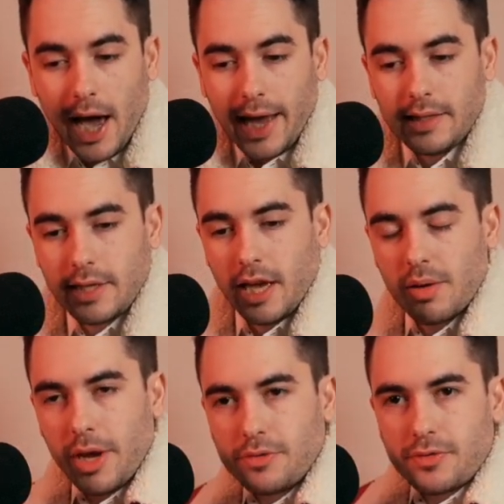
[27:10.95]
I
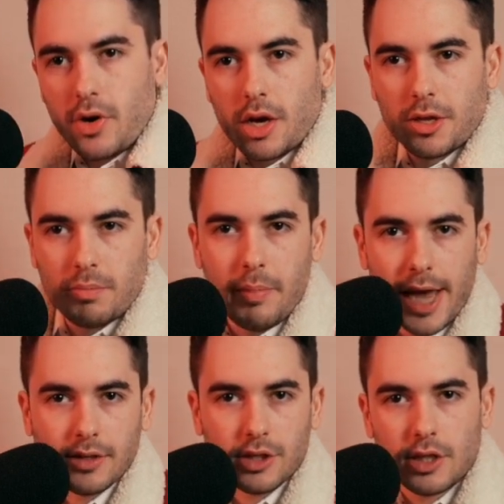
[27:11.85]
take my fucking
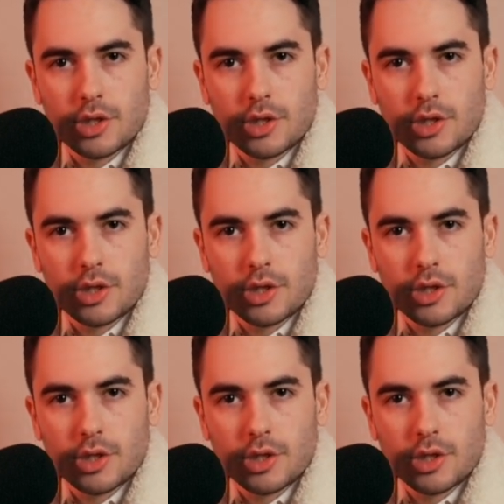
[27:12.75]
meds.